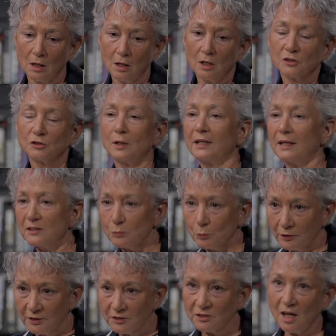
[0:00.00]
So I guess
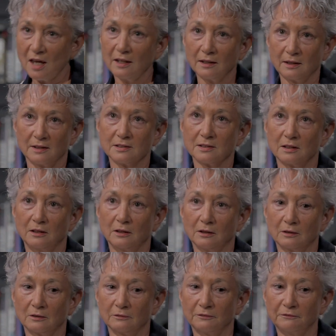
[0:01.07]
what you're saying is that you
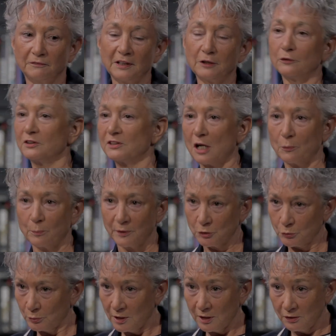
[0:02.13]
can figure it out
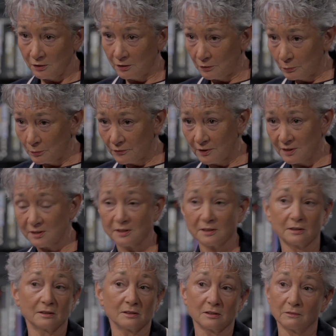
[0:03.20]
between you with the
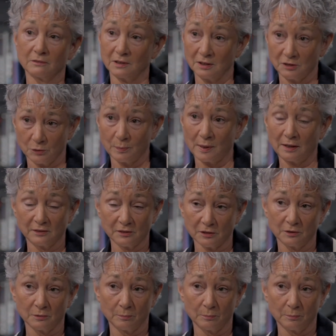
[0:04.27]
assistance of an independent